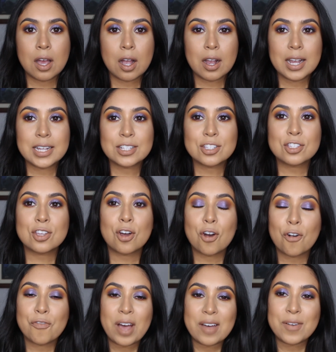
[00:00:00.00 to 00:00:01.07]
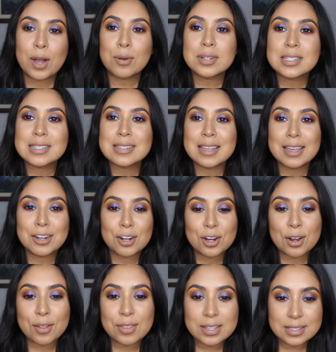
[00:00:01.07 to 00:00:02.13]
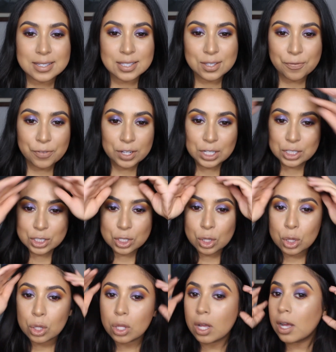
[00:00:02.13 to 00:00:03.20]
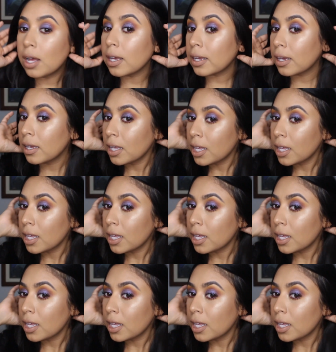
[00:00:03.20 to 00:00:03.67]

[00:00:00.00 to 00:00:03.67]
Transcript: Alright, so 5 hours later, this is the finished look.